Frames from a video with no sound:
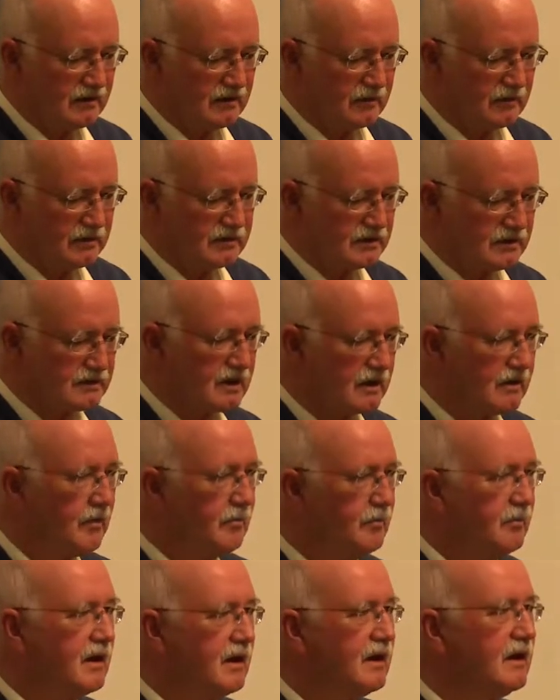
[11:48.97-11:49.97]
which is a
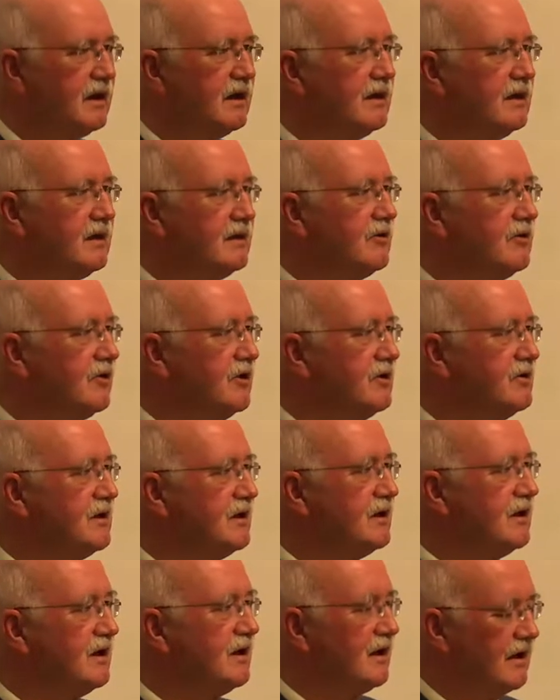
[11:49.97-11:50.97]
humbling and
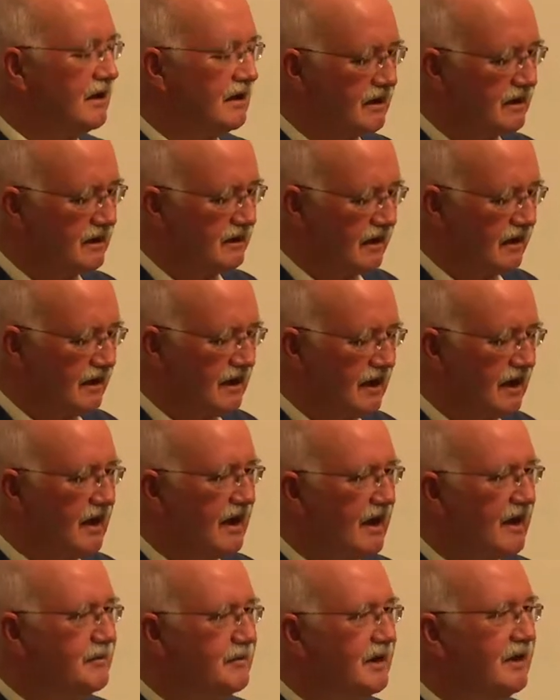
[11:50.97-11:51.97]
daunting, and
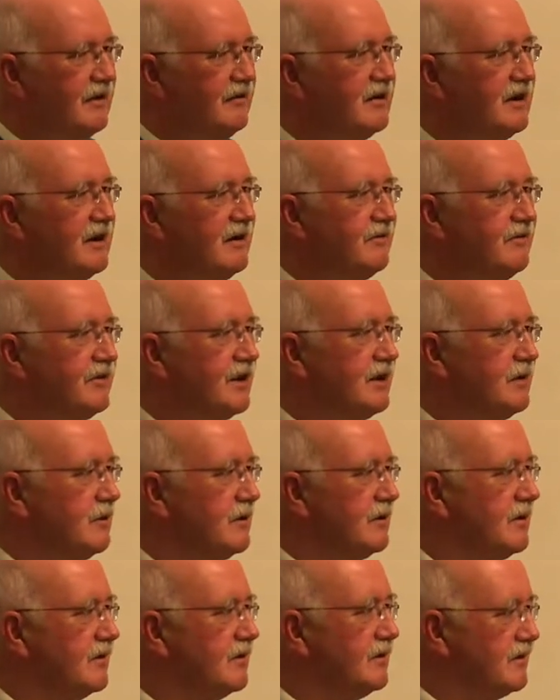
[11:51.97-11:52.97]
I mean, even if they
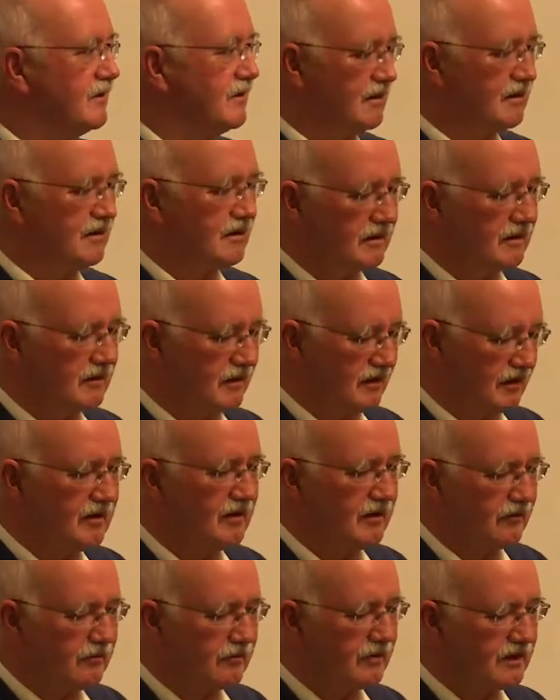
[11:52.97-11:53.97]
were
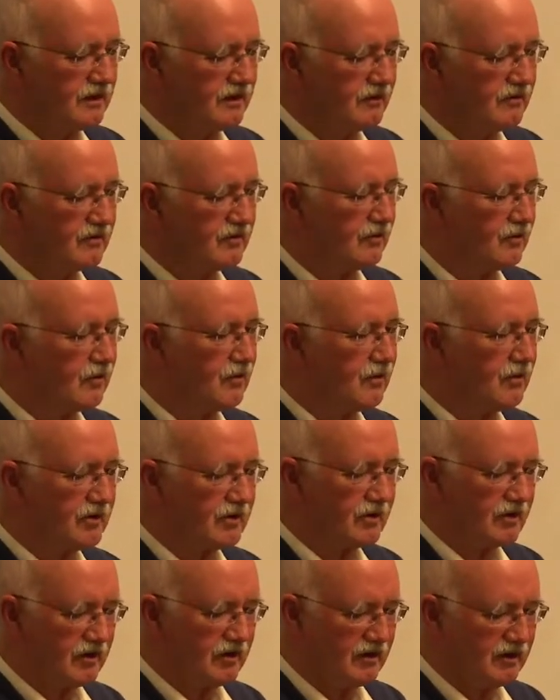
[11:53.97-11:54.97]
written to
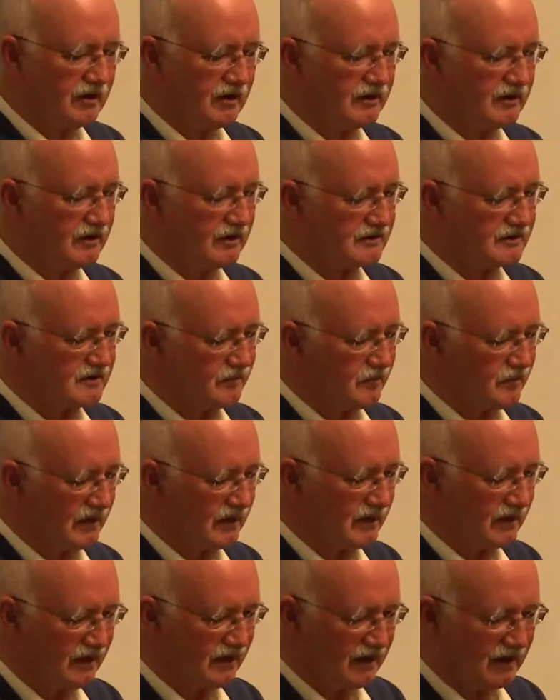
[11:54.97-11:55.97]
order, it doesn't
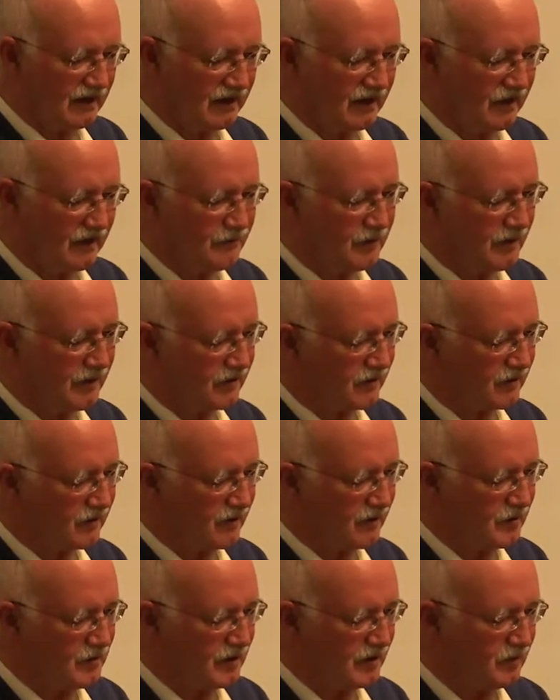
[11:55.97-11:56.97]
mean I'm not going
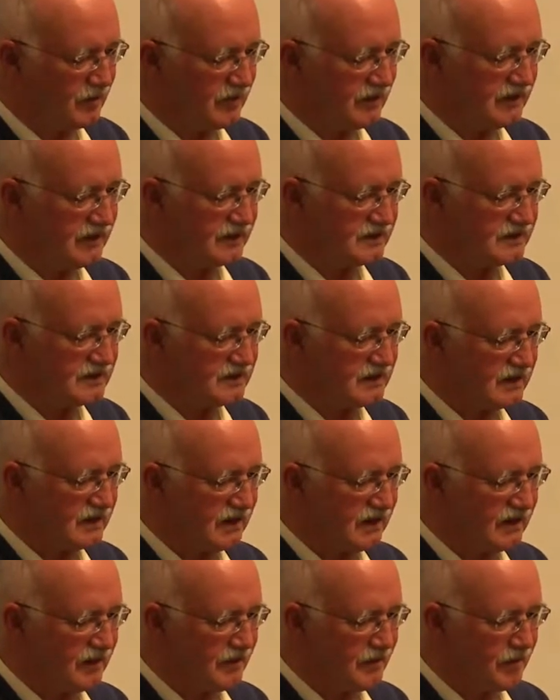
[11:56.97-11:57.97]
to be pleased.
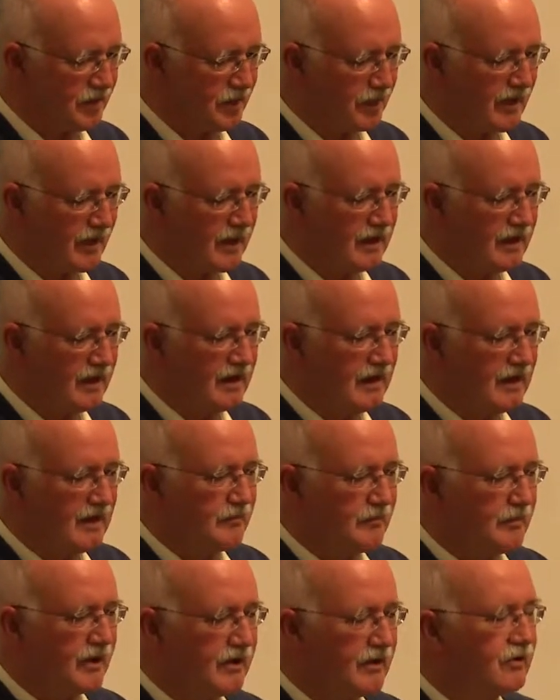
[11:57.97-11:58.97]
Um,
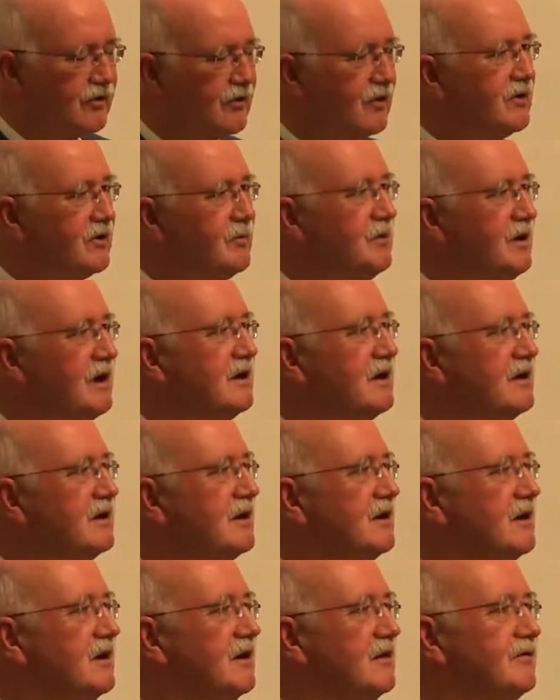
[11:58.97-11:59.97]
but I thought
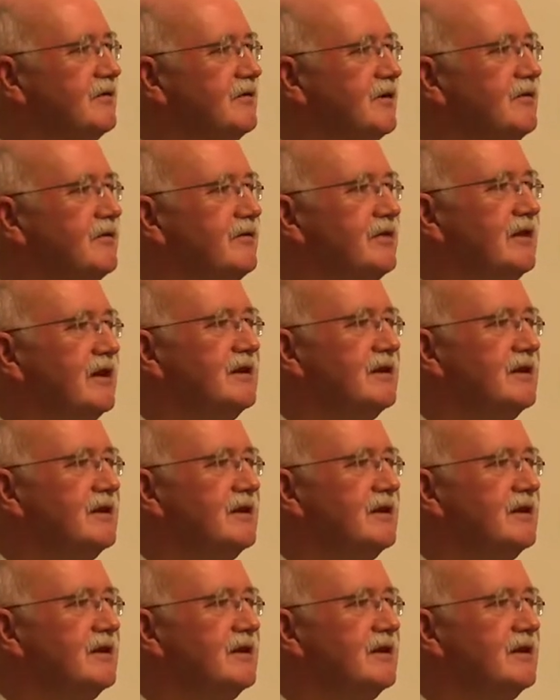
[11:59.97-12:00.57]
immediately of, of, I